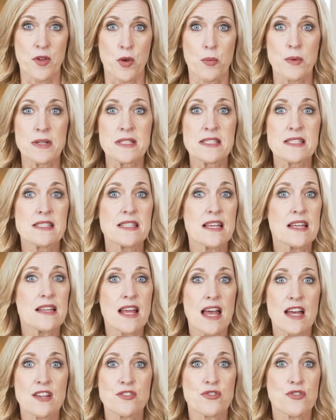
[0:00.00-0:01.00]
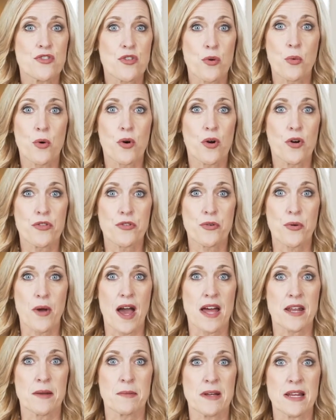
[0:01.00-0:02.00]
When sin entered the world through
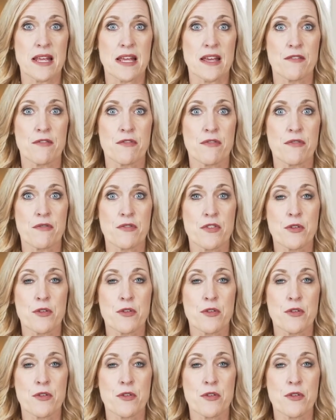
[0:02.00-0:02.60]
Adam and Eve,